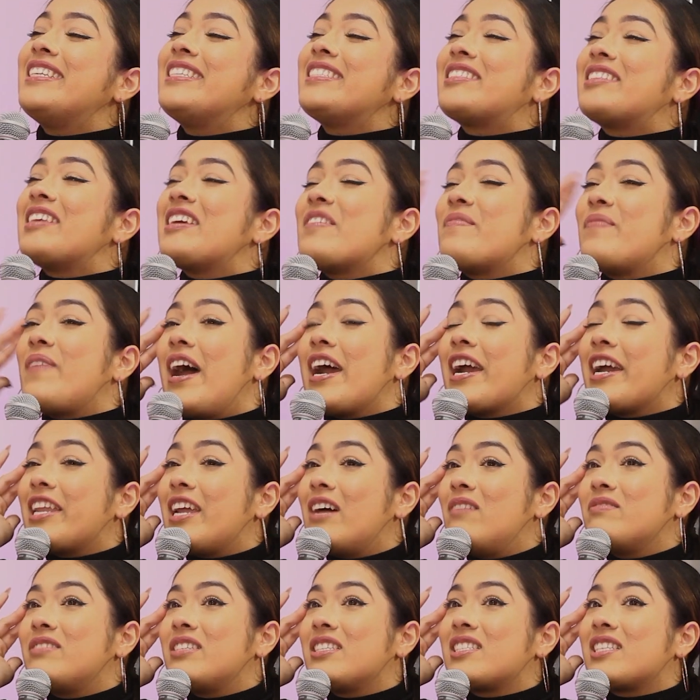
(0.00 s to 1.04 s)
just think back and
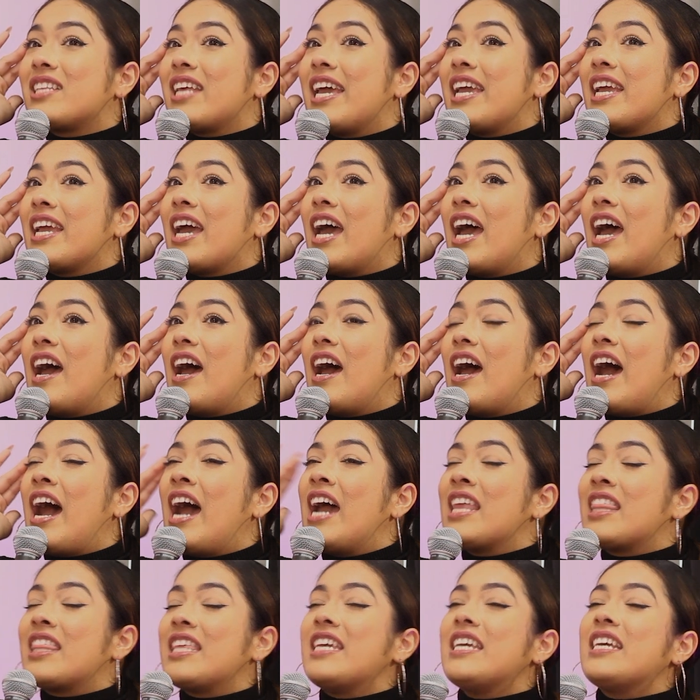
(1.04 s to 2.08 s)
I'm just like,
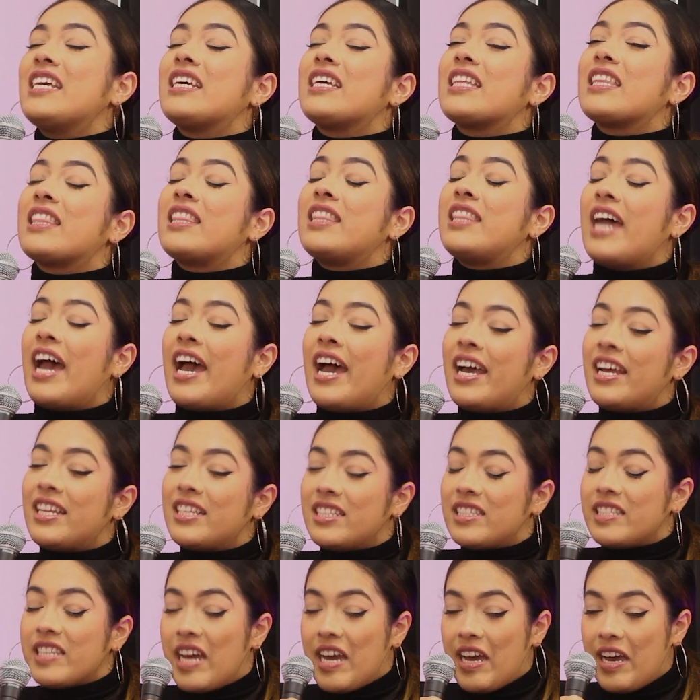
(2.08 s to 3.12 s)
I think
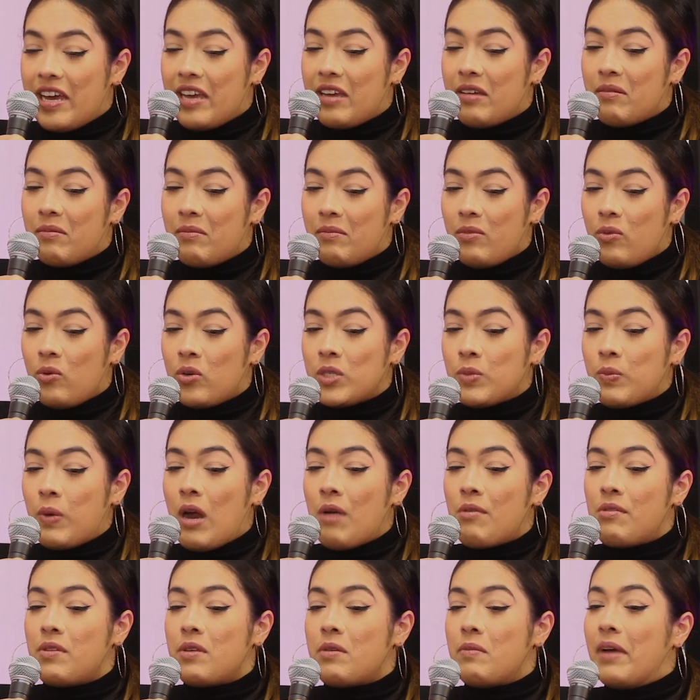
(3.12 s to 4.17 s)
that time was
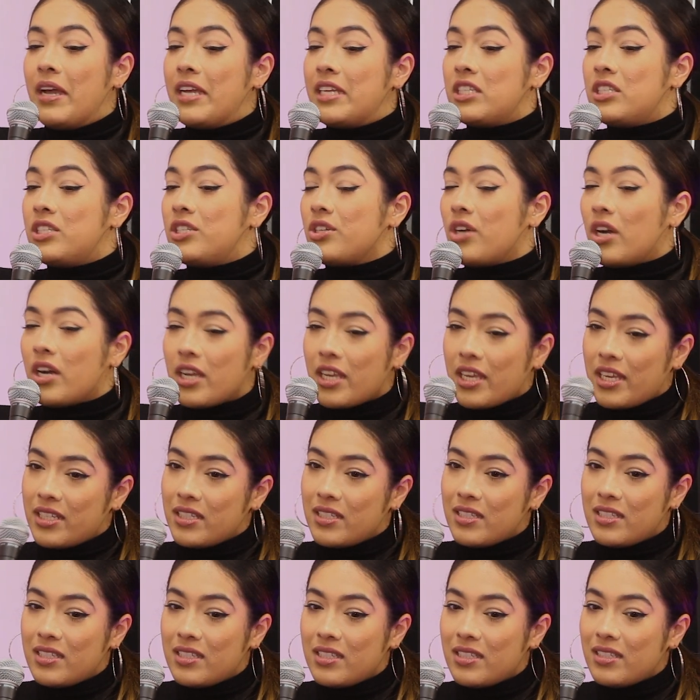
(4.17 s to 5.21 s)
probably my
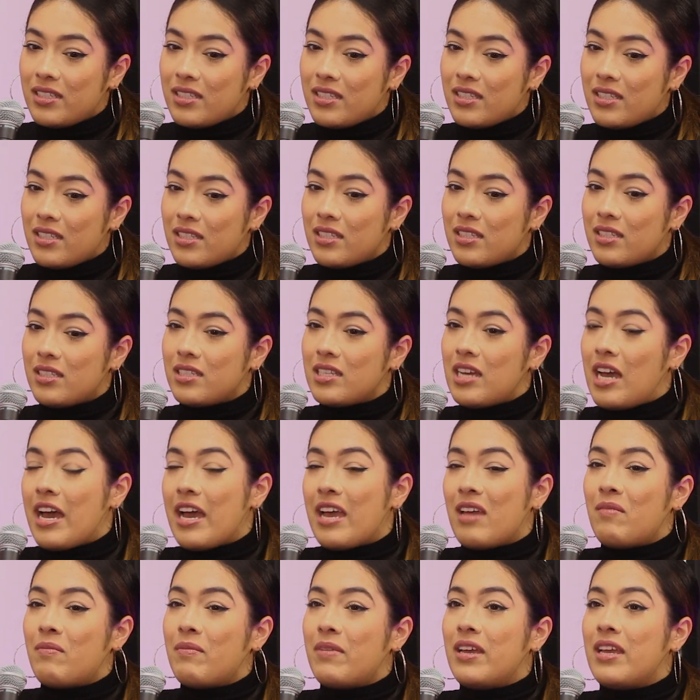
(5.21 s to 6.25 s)
darkest
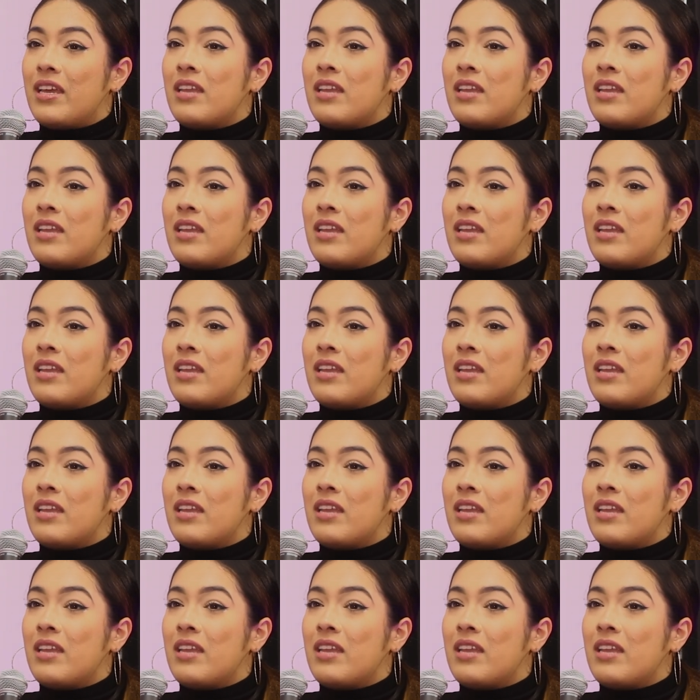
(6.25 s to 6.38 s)
time.